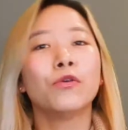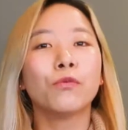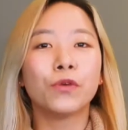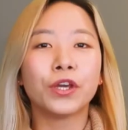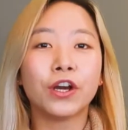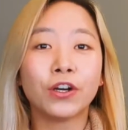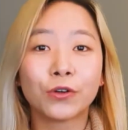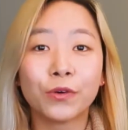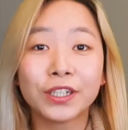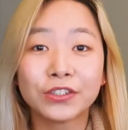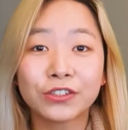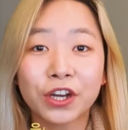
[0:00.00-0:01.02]
We are
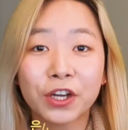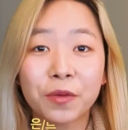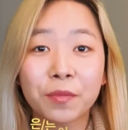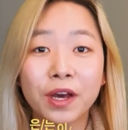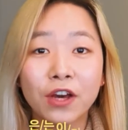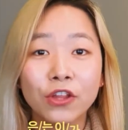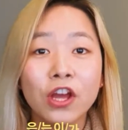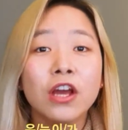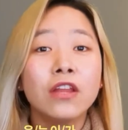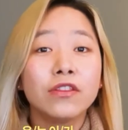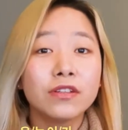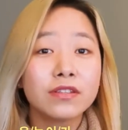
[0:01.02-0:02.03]
going to talk about the